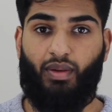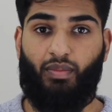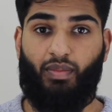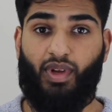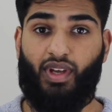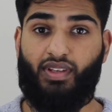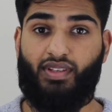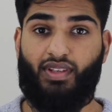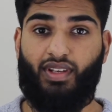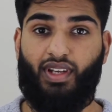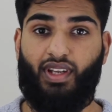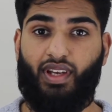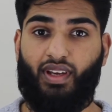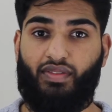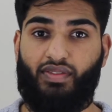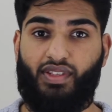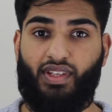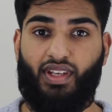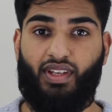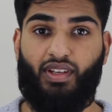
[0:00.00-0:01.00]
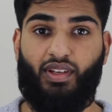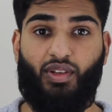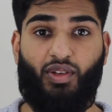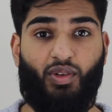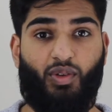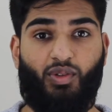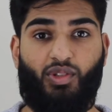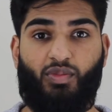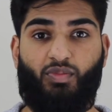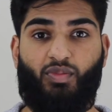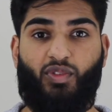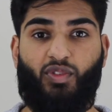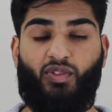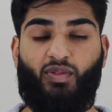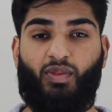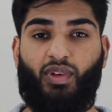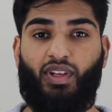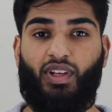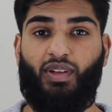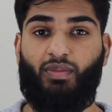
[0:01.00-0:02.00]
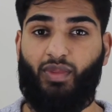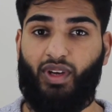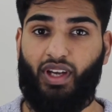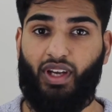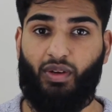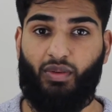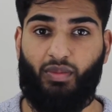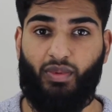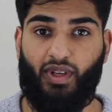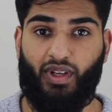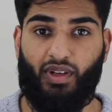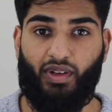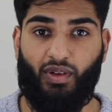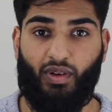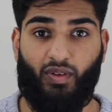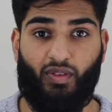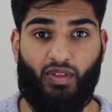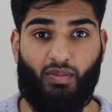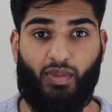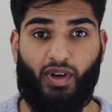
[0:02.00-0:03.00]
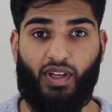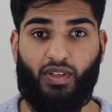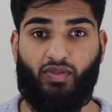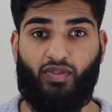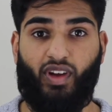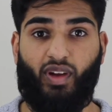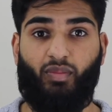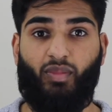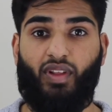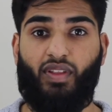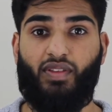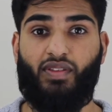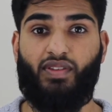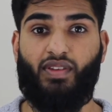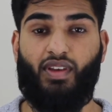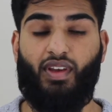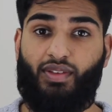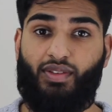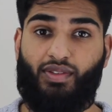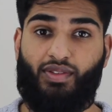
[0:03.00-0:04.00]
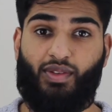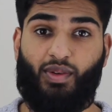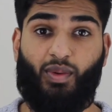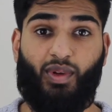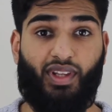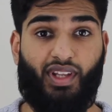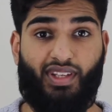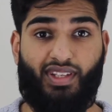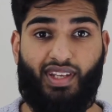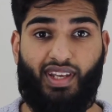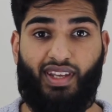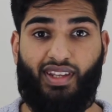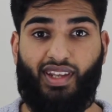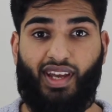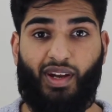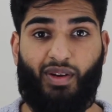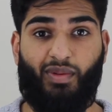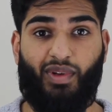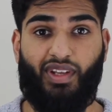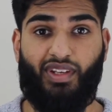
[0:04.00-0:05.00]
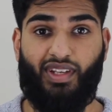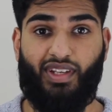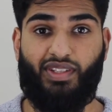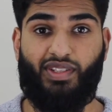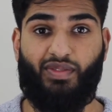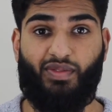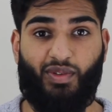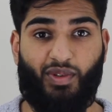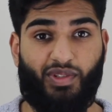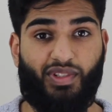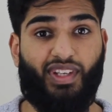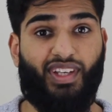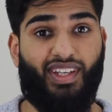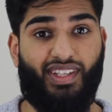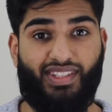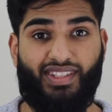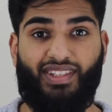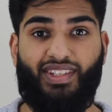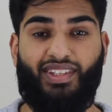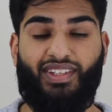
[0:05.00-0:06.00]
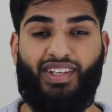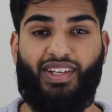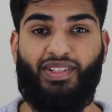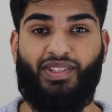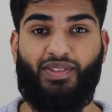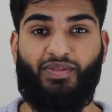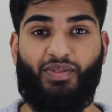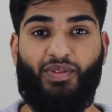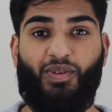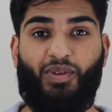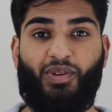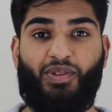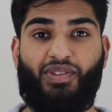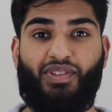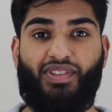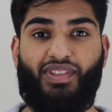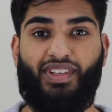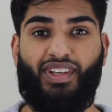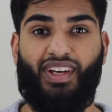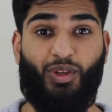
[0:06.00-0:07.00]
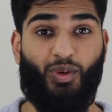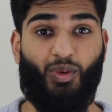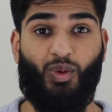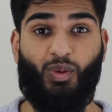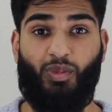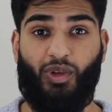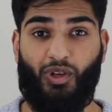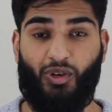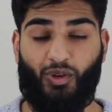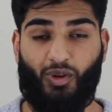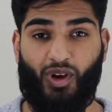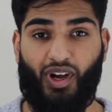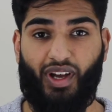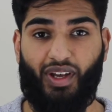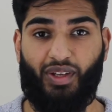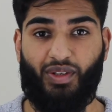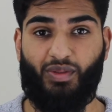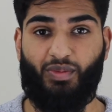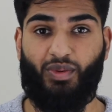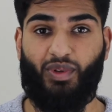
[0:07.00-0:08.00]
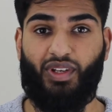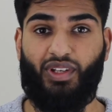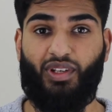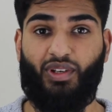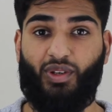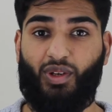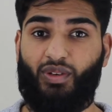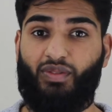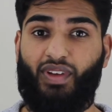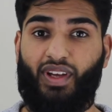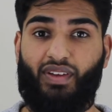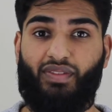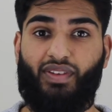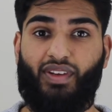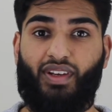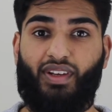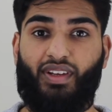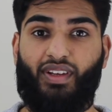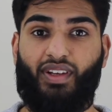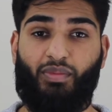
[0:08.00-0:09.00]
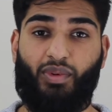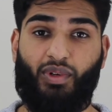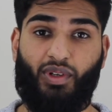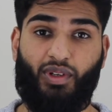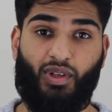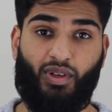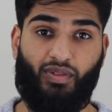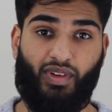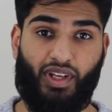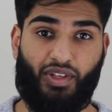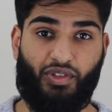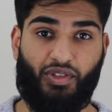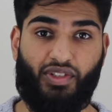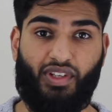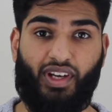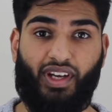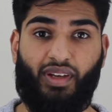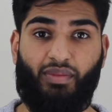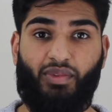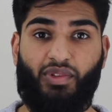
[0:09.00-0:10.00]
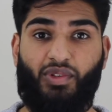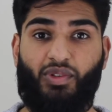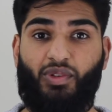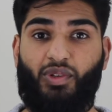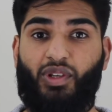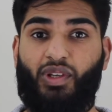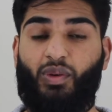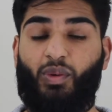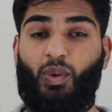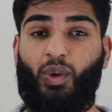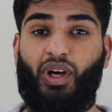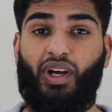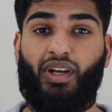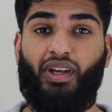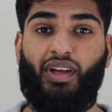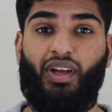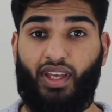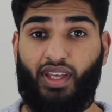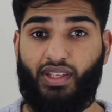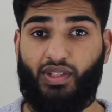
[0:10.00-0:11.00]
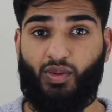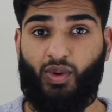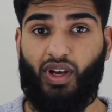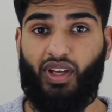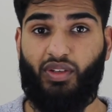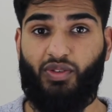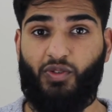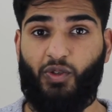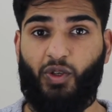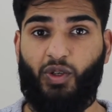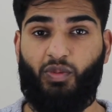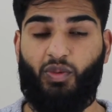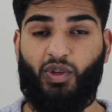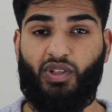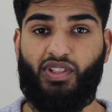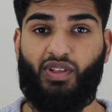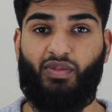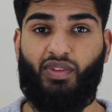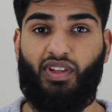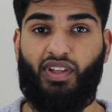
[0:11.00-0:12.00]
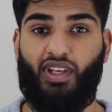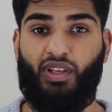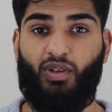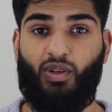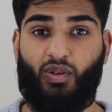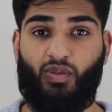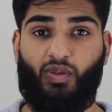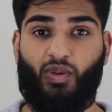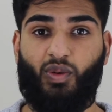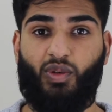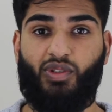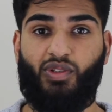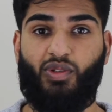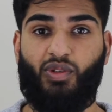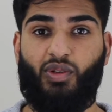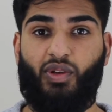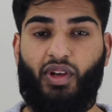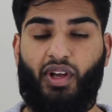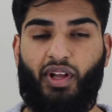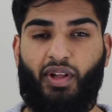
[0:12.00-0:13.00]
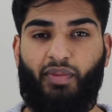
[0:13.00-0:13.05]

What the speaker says: Personally, I've seen a huge improvement in my Arabic over the past 5 months. So when they say the Arabic intensive course, it is an intensive course. You will be required to put in a lot of effort, put a lot of extra time into doing the work. It is quite enjoyable. It's something that you look forward to.